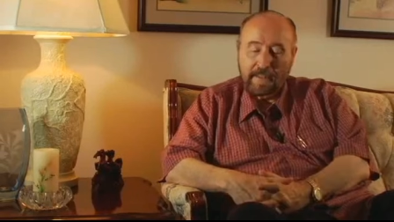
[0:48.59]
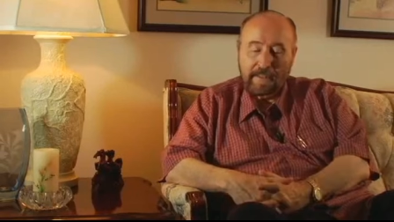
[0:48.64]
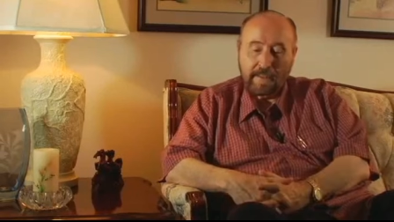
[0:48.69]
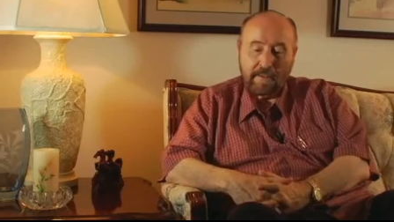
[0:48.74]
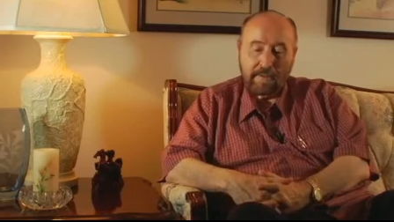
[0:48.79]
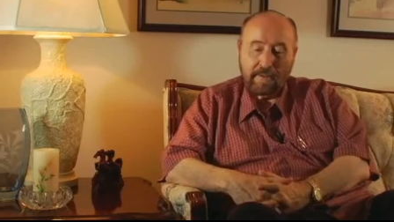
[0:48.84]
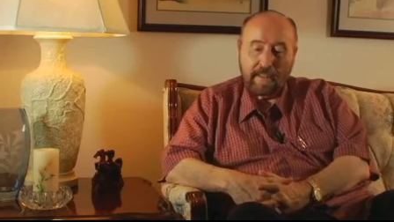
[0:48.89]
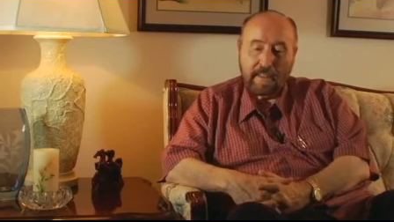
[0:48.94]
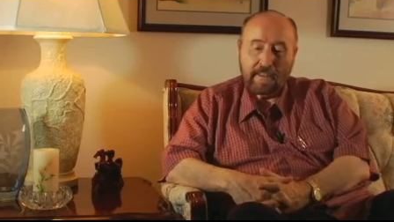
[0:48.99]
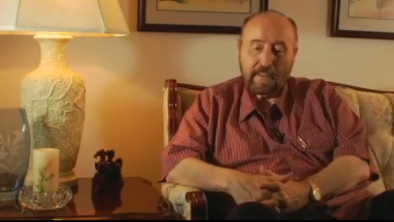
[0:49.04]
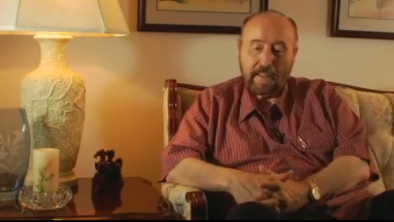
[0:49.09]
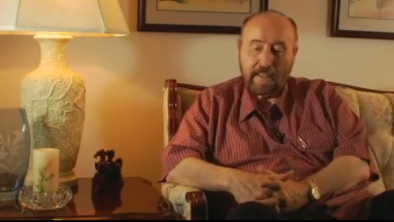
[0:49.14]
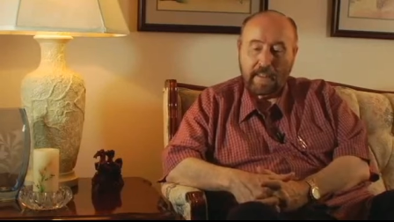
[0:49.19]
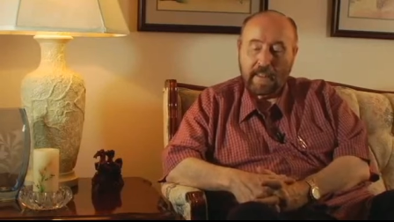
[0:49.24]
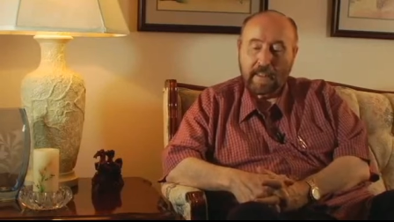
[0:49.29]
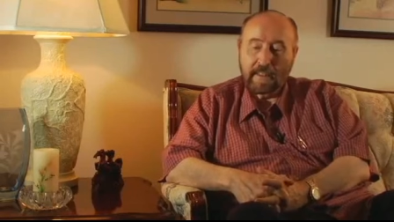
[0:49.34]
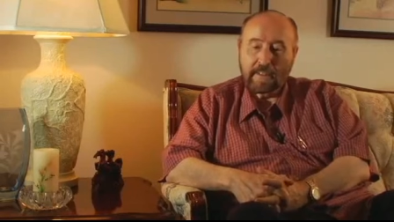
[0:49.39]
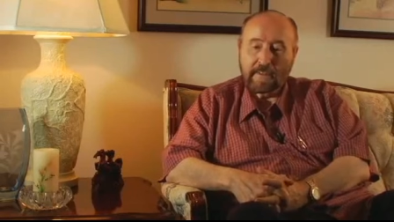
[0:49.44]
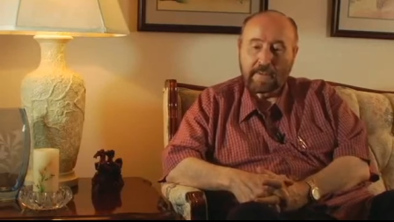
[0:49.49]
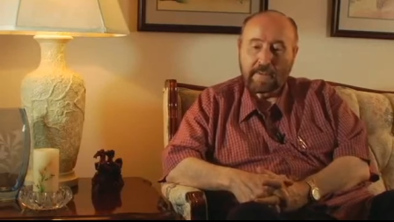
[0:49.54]
So he
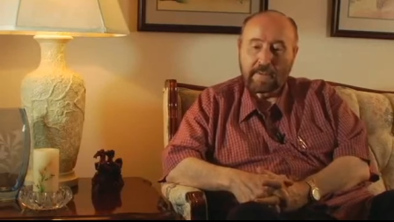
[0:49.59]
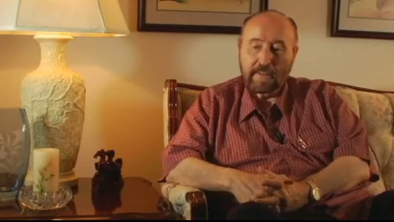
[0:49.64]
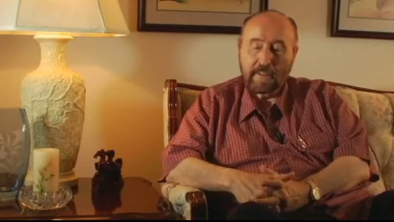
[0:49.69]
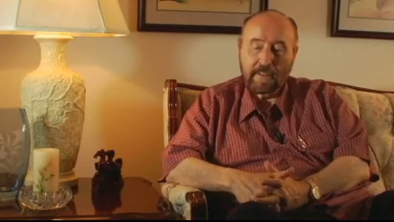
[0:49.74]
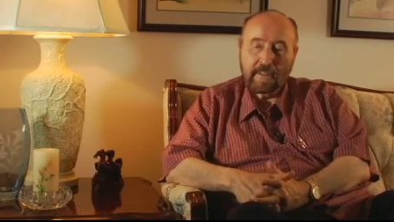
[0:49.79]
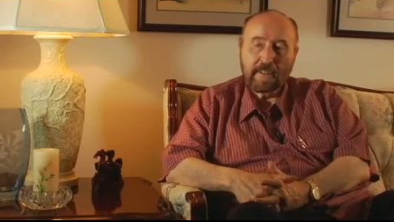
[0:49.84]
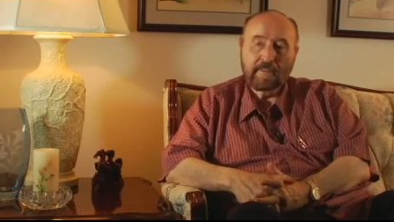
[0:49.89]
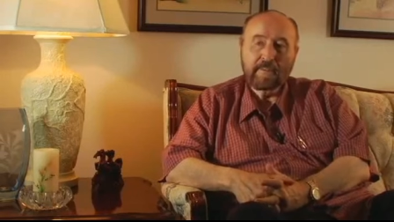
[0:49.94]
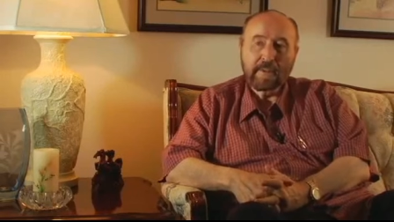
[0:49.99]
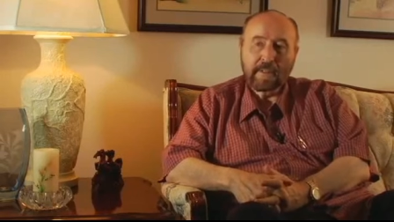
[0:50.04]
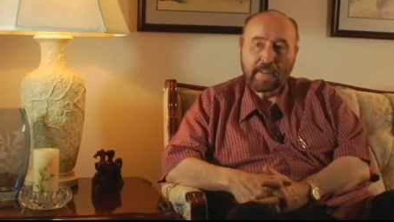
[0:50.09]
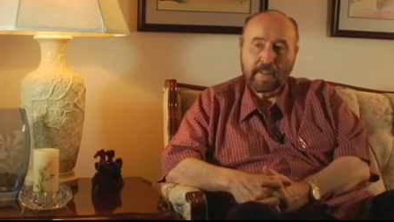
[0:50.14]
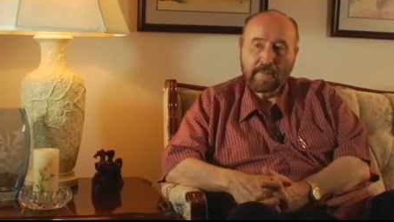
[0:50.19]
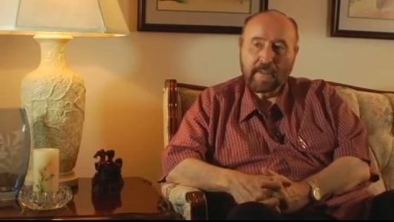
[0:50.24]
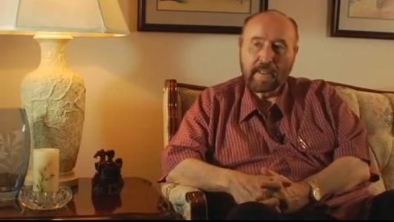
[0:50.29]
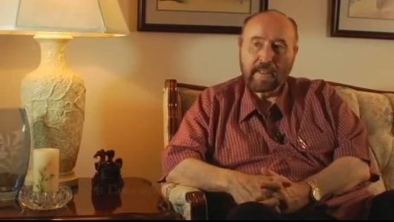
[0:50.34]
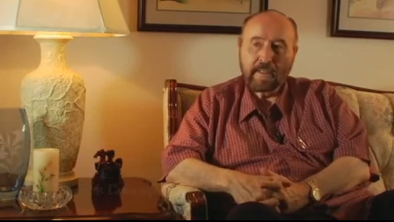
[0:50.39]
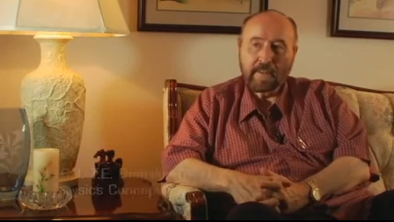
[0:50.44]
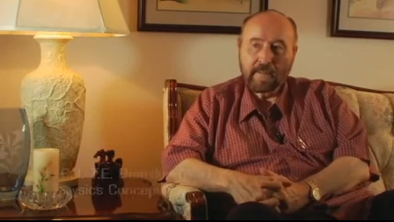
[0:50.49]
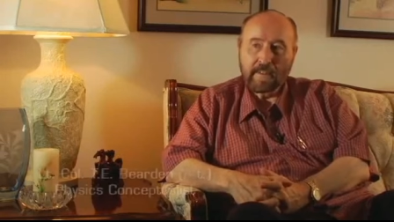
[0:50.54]
set out to deliberately
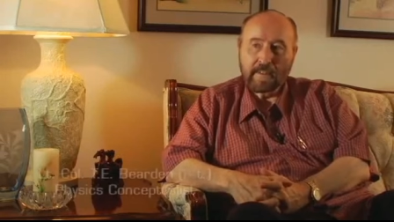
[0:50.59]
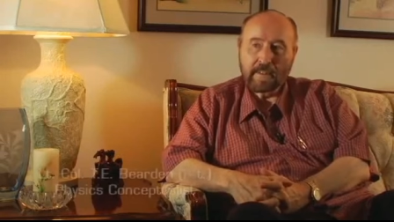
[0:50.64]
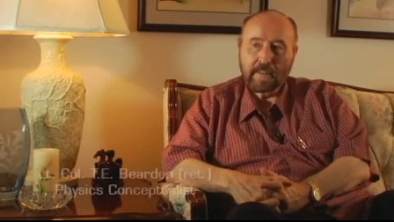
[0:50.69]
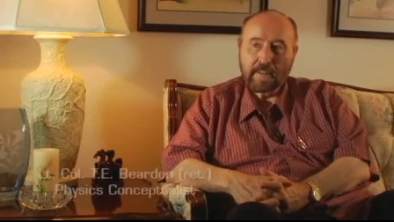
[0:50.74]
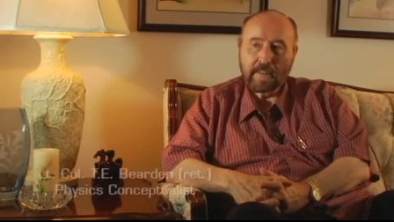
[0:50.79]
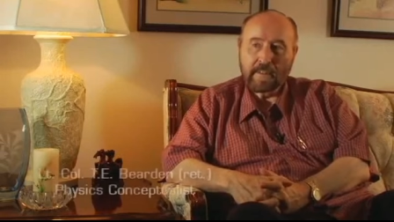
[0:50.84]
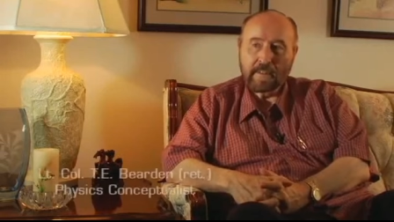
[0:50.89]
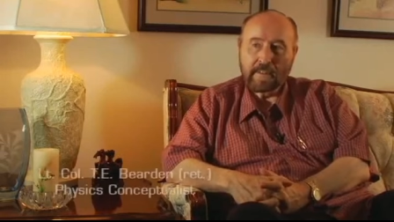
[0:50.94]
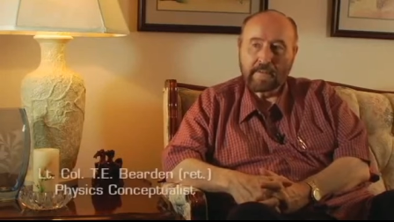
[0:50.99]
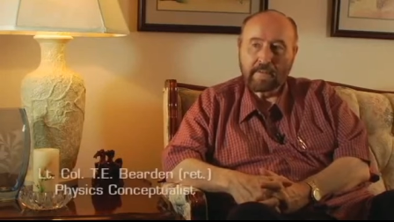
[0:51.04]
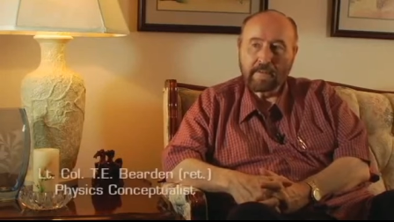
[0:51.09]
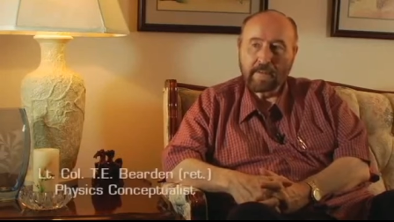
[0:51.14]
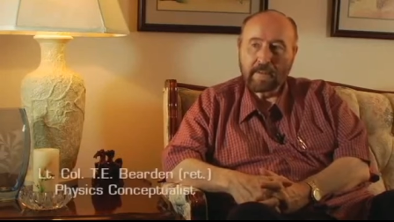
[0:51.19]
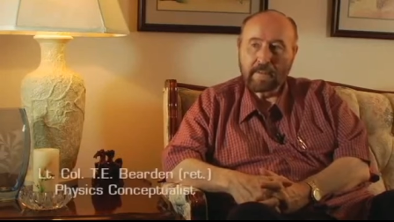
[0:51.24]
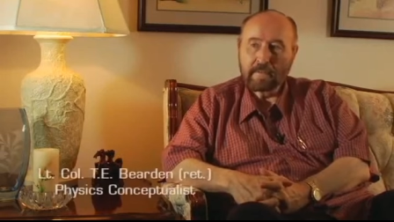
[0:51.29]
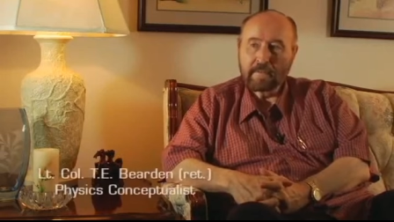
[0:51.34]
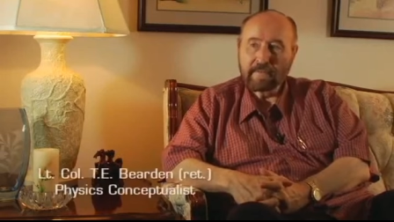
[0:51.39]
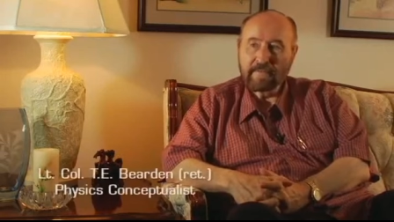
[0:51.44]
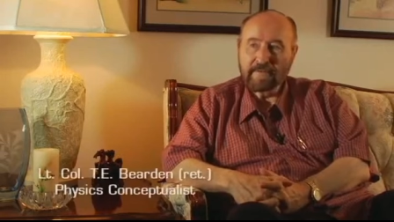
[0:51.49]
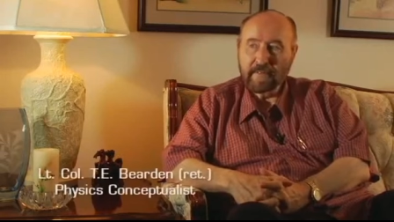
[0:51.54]
mathematize
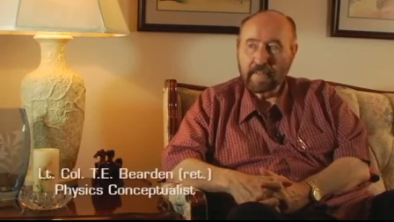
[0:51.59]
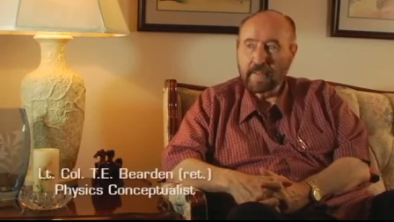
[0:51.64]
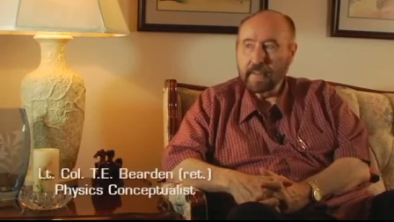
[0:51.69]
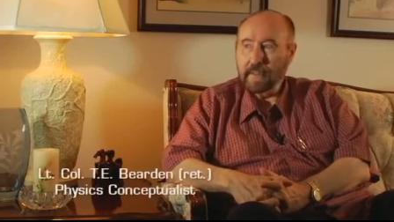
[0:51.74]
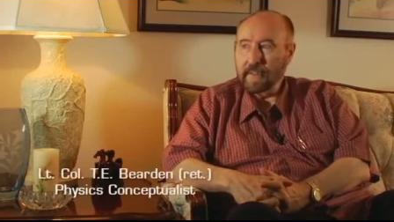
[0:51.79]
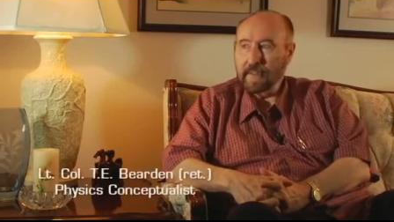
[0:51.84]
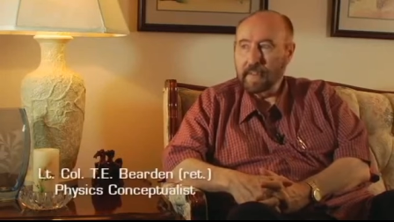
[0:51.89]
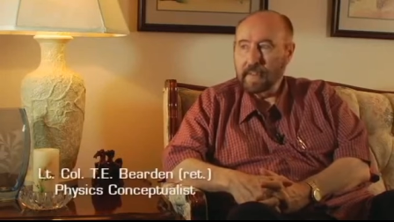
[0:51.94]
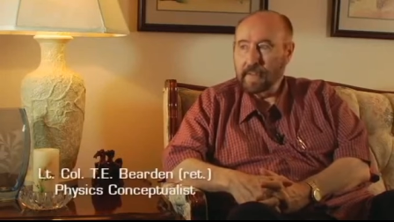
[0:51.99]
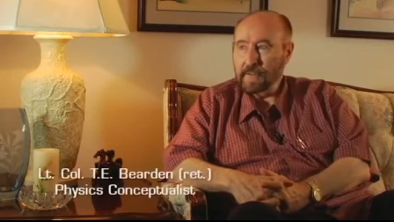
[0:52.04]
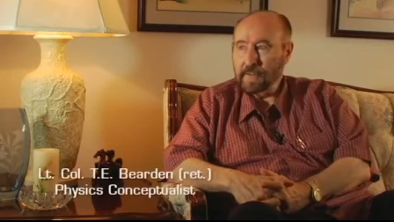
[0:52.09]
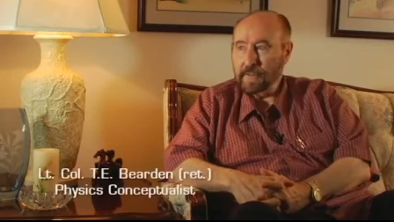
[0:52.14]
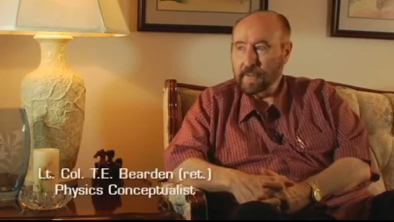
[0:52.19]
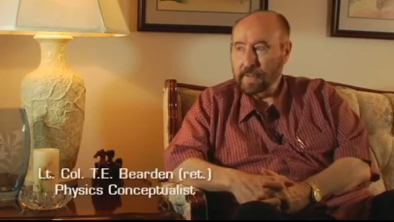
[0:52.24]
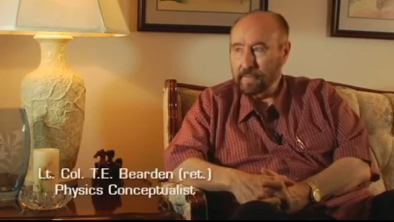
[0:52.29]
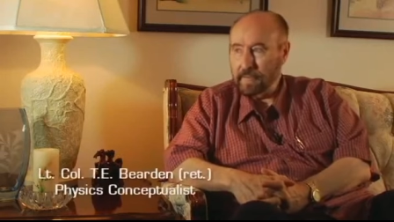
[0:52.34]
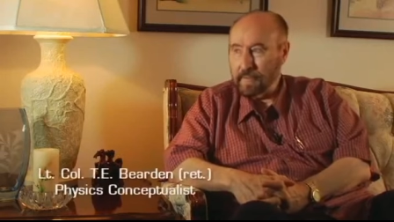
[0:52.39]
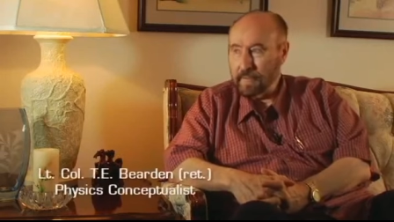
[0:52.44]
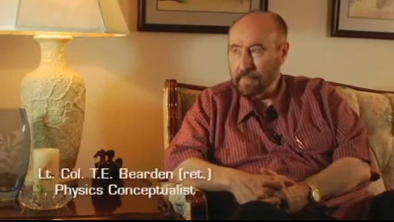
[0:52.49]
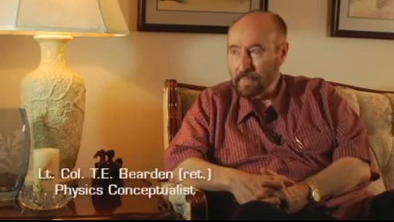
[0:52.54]
what Faraday had
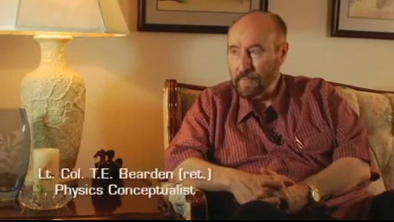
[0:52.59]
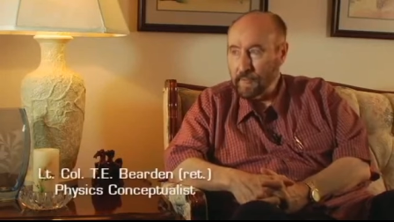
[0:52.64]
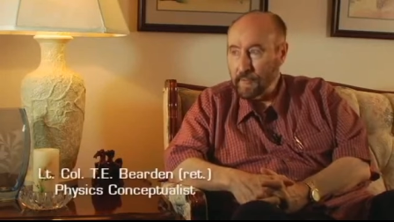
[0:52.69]
discovered